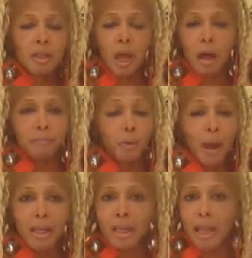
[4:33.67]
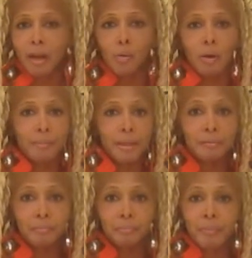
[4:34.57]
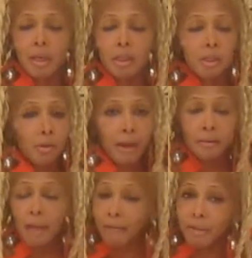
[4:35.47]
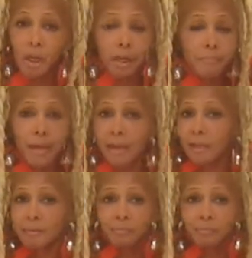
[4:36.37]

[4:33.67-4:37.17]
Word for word: do I look like a woman? look at me.